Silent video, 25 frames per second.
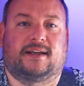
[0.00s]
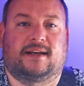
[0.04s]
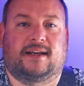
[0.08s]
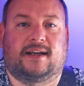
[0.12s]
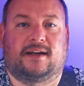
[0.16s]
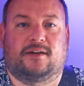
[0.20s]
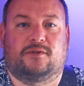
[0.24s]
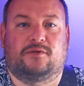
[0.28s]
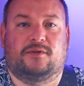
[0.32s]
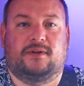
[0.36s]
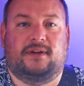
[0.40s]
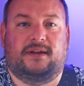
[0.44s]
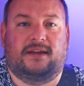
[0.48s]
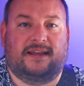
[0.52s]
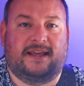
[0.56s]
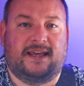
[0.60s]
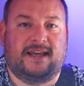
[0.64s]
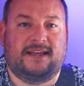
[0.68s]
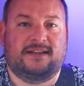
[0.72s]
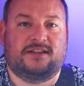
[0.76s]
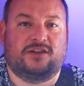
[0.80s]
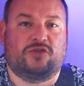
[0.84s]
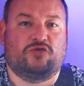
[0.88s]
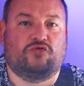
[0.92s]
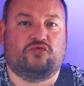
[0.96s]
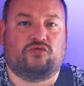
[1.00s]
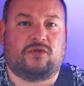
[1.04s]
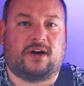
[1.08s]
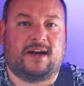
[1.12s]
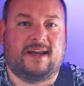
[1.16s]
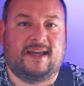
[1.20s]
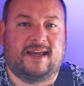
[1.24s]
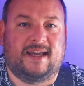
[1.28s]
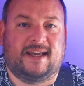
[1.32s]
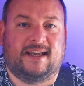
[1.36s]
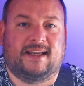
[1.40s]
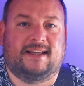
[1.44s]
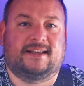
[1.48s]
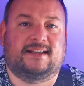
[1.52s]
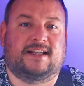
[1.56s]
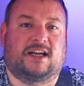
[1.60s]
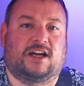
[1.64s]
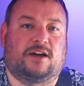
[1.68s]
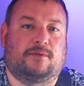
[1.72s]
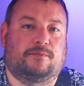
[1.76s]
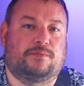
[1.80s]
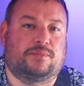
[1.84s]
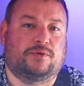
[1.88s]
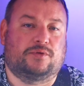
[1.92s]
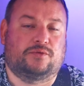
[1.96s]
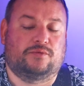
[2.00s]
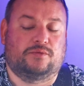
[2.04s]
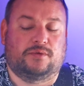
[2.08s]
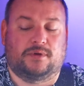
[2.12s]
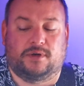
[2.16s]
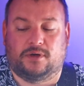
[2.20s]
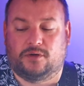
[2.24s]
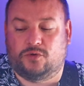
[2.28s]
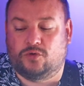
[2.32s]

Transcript: Now, here's a great example.